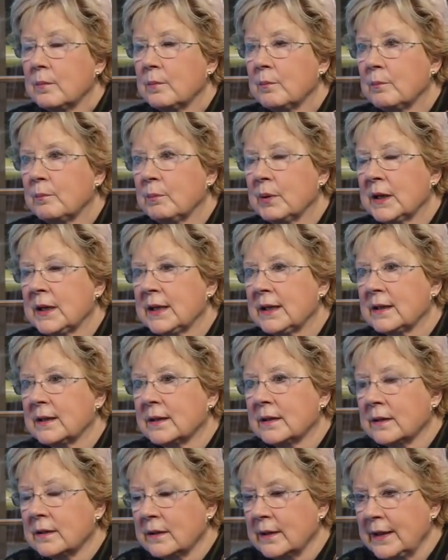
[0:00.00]
but
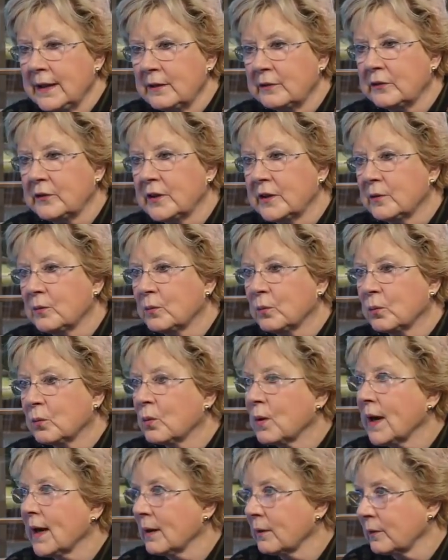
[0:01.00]
at least it
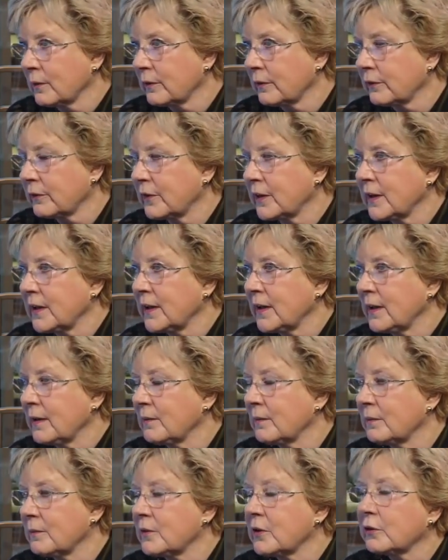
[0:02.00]
rounds
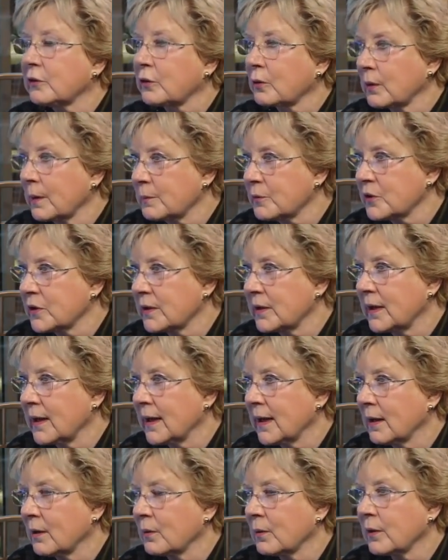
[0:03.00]
the description
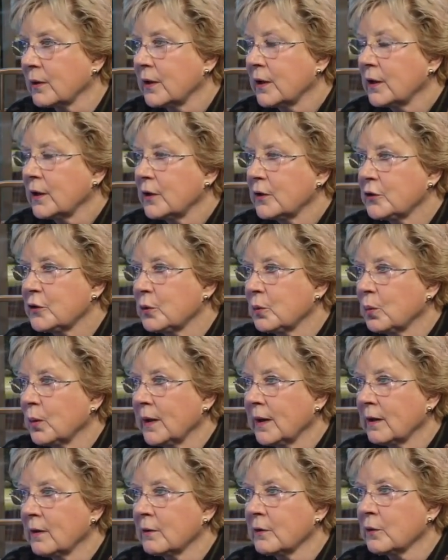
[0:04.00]
out to
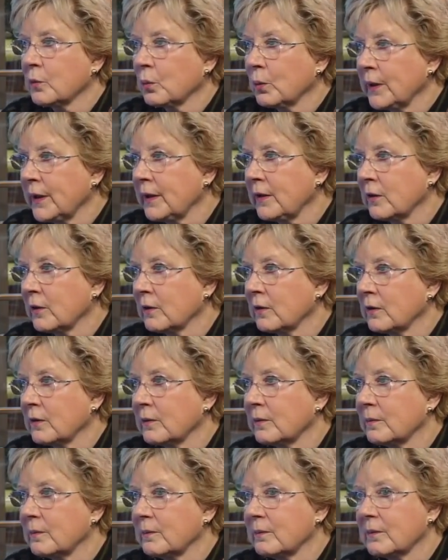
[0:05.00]
where the
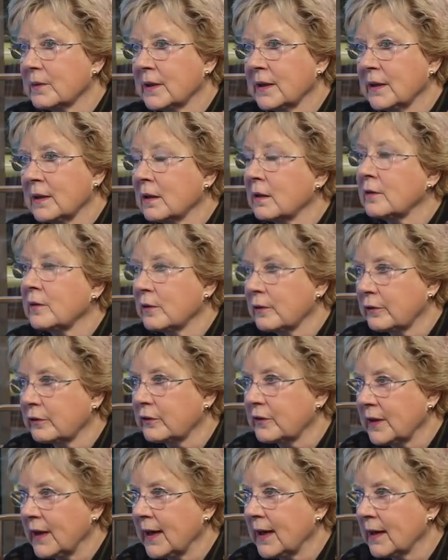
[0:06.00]
reader can
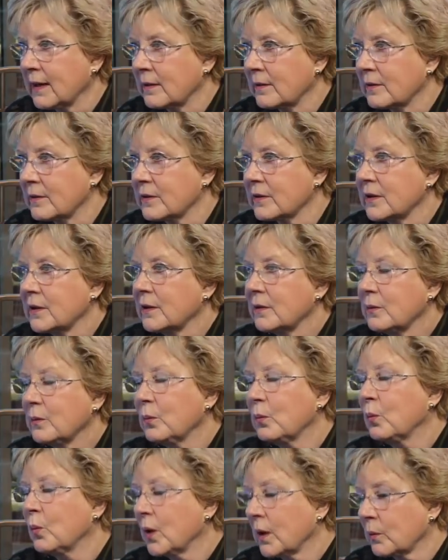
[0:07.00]
understand
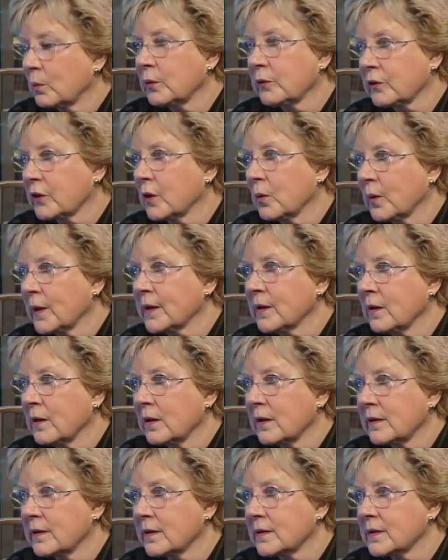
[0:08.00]
what was going
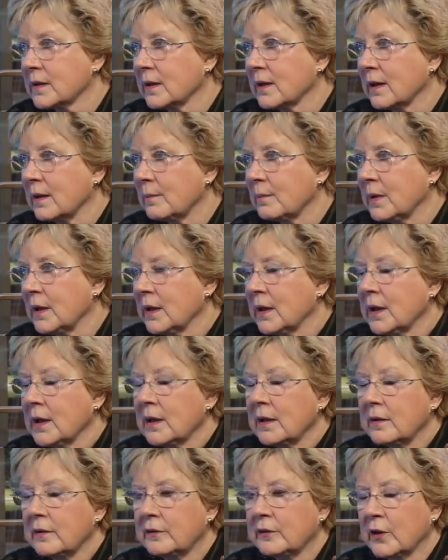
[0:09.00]
on at the time.
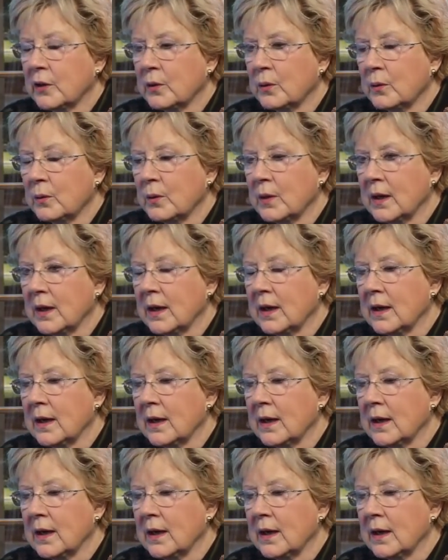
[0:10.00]
So